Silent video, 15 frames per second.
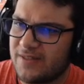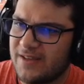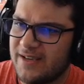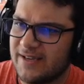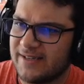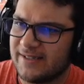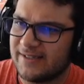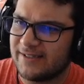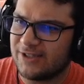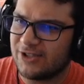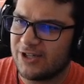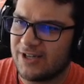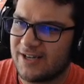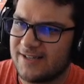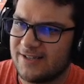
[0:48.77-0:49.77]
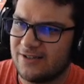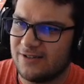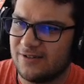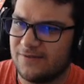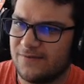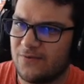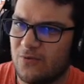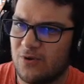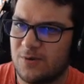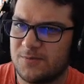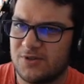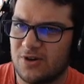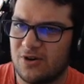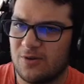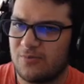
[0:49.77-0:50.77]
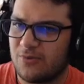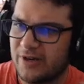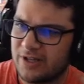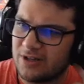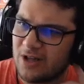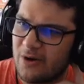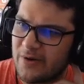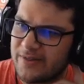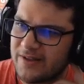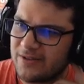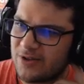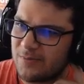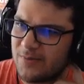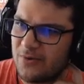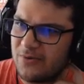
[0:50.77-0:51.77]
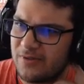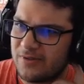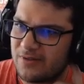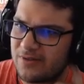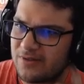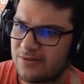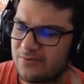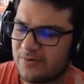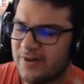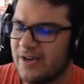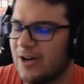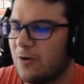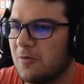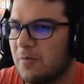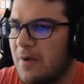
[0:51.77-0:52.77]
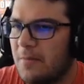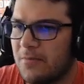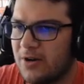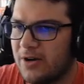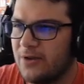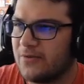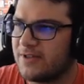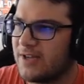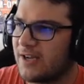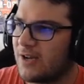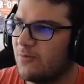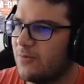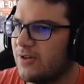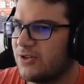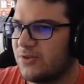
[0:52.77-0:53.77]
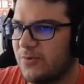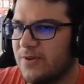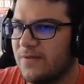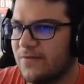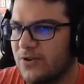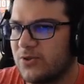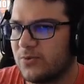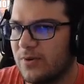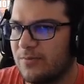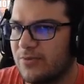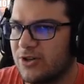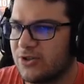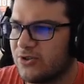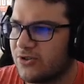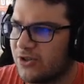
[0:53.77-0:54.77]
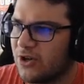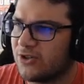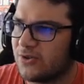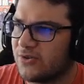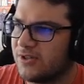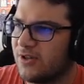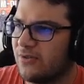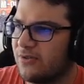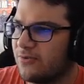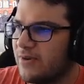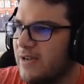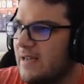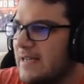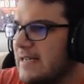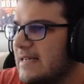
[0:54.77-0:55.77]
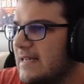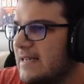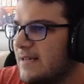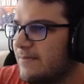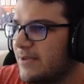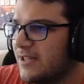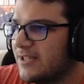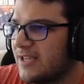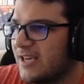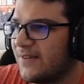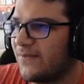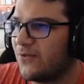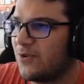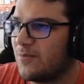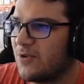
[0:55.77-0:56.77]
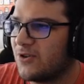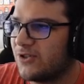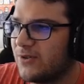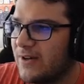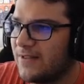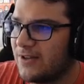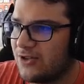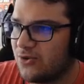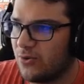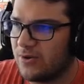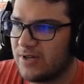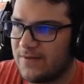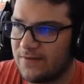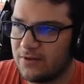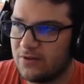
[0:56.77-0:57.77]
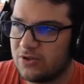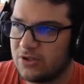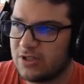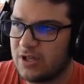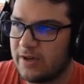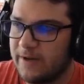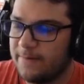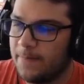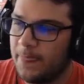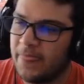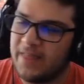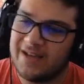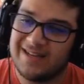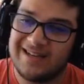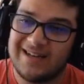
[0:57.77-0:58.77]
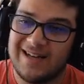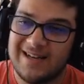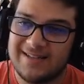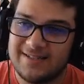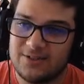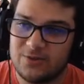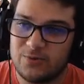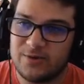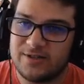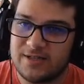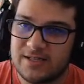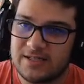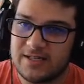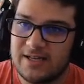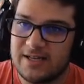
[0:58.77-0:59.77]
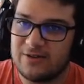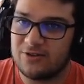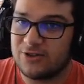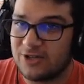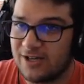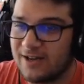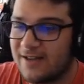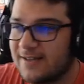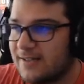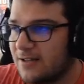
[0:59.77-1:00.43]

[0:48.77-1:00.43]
Shin Godzilla forms are pretty low. I think they're both 3. I don't remember. I know the second one is 3. The first one I'm pretty sure is also still 3. But the second form also had that shortened evolution time. Godzilla 2016, or Shin